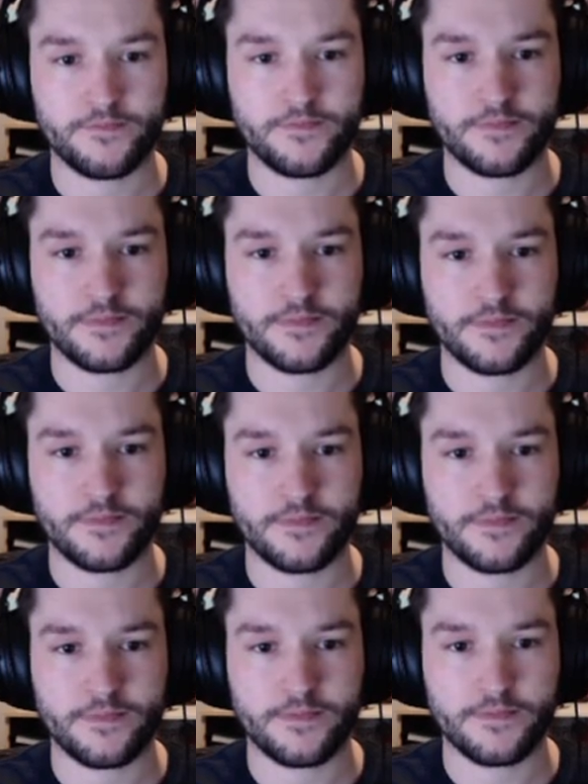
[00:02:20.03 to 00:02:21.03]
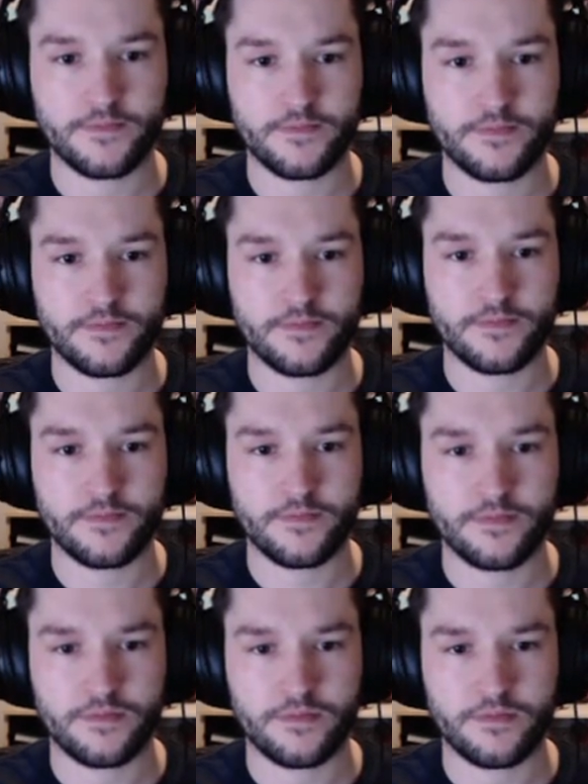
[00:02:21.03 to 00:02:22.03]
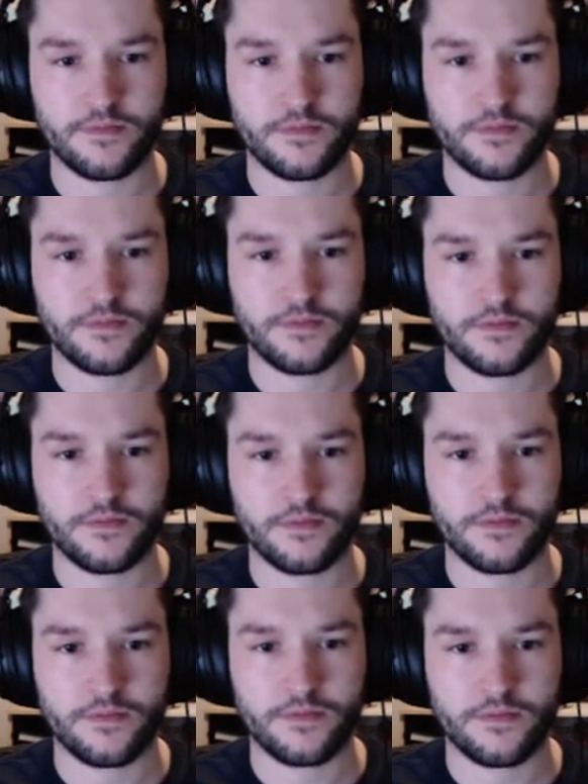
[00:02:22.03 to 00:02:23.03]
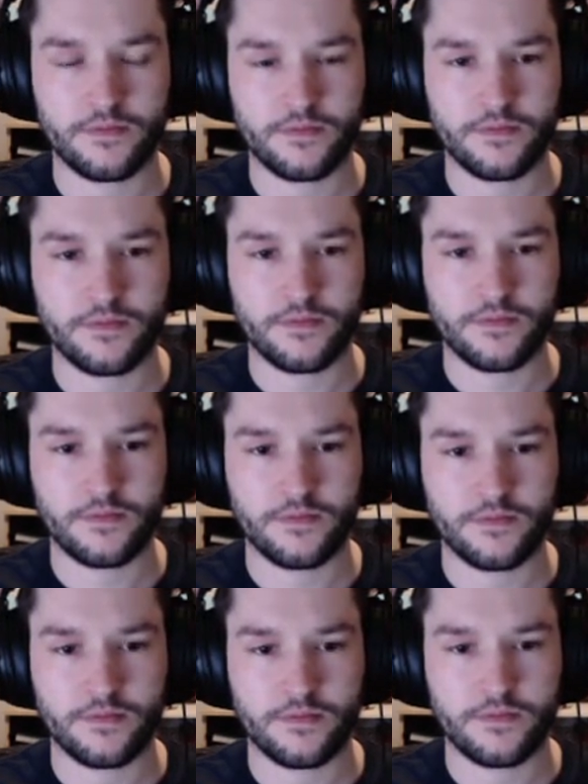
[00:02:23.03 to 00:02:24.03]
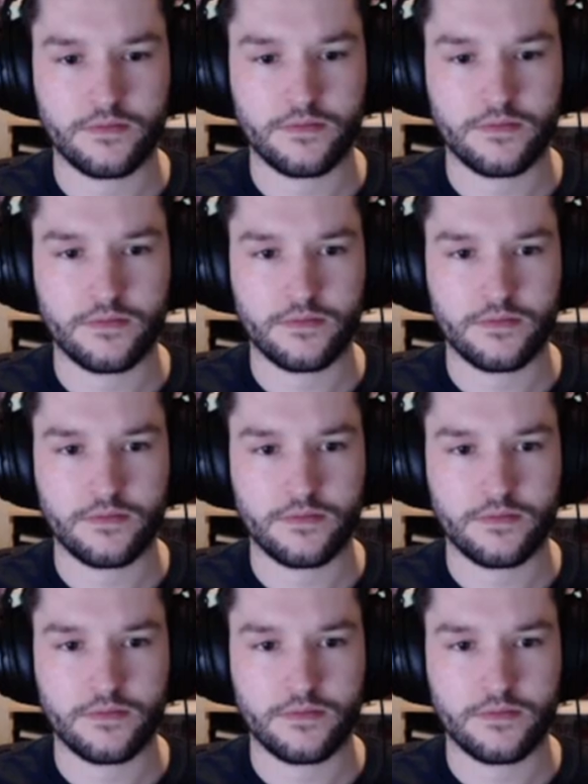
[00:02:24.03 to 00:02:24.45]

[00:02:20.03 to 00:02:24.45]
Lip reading: (silence)